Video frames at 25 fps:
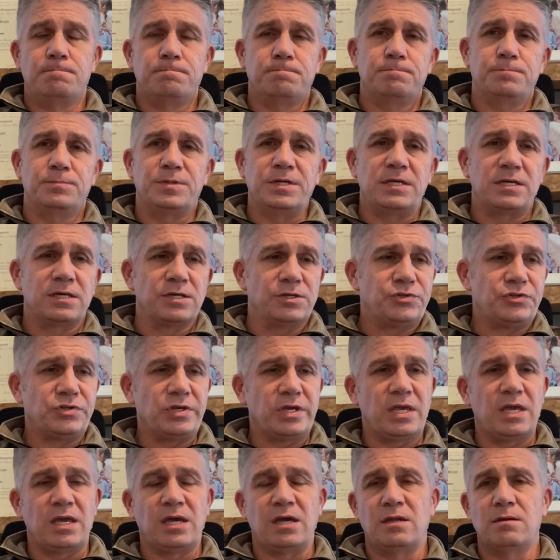because,
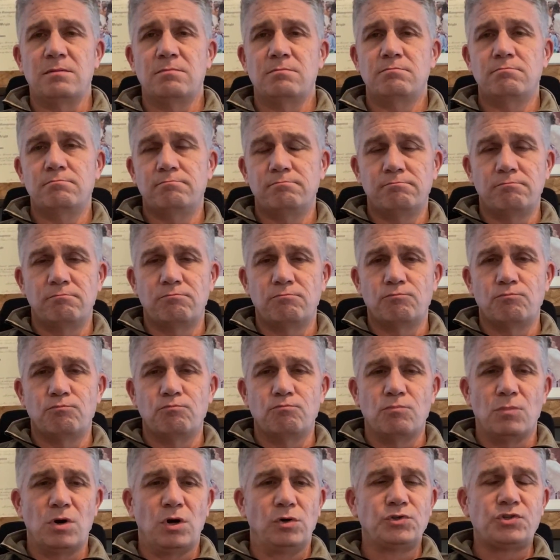again,
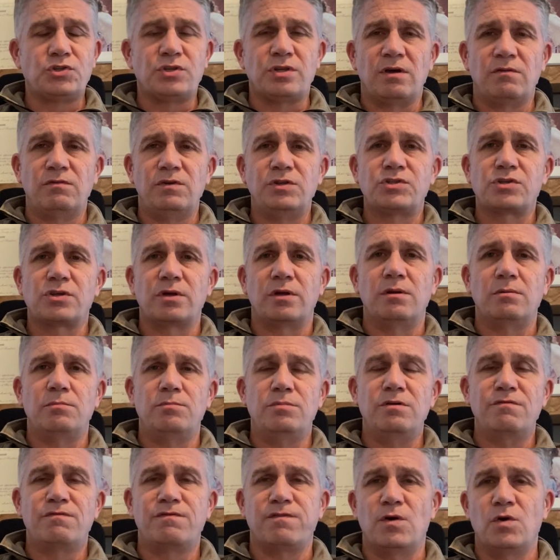most of it's going to
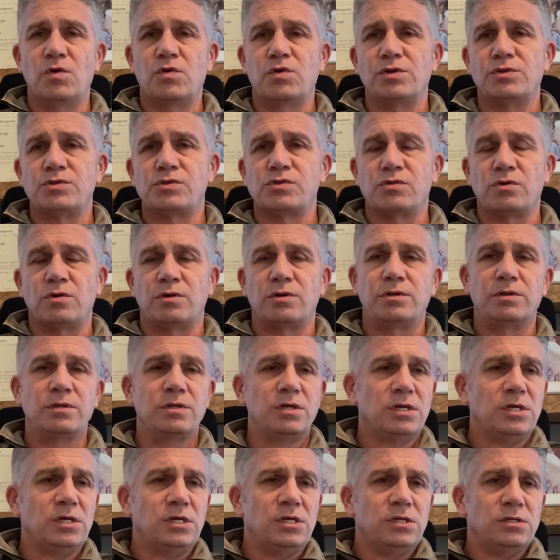be focused
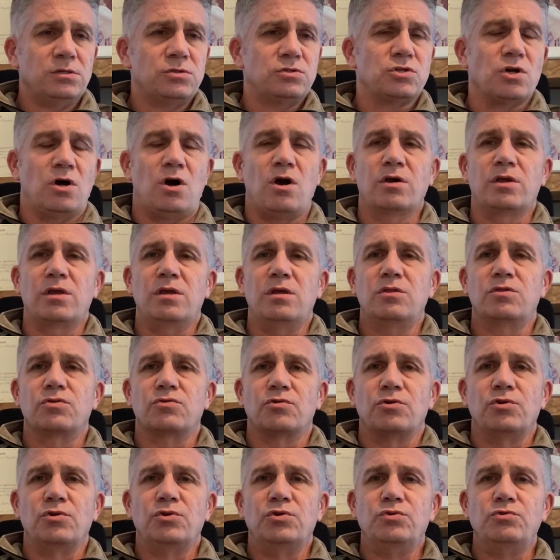on talking
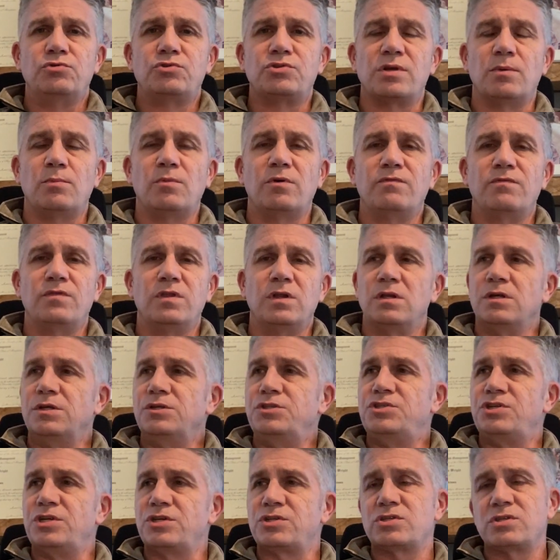through some of the
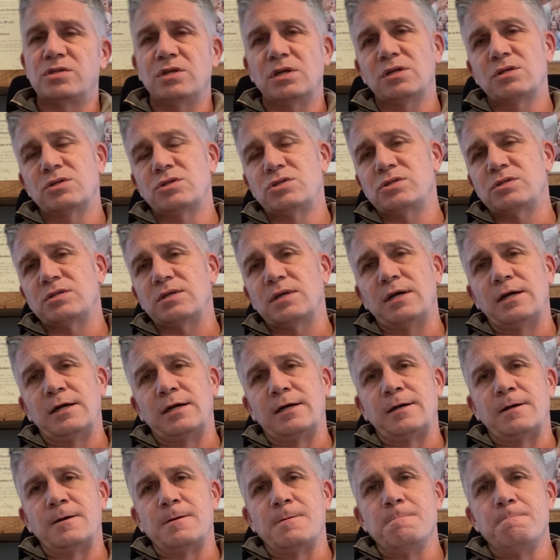logistics
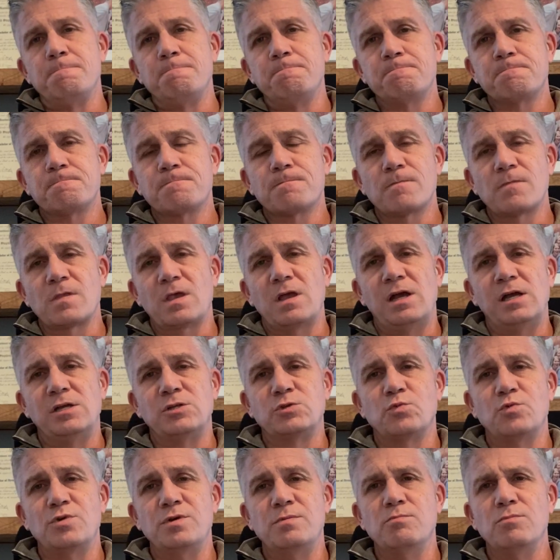
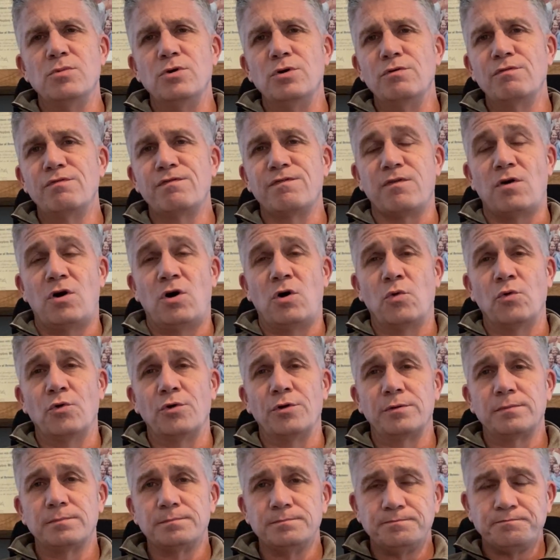as we move
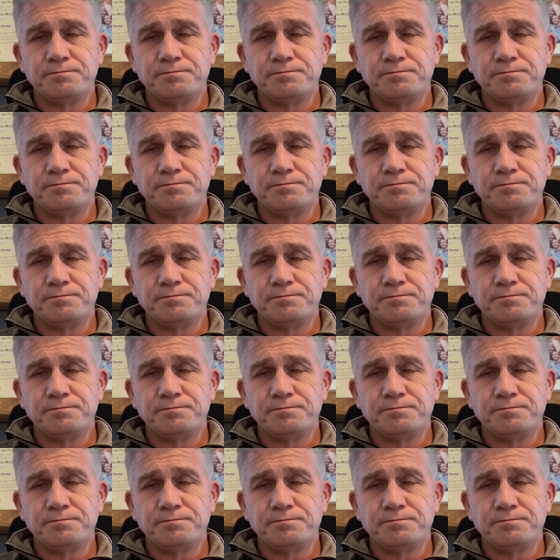forward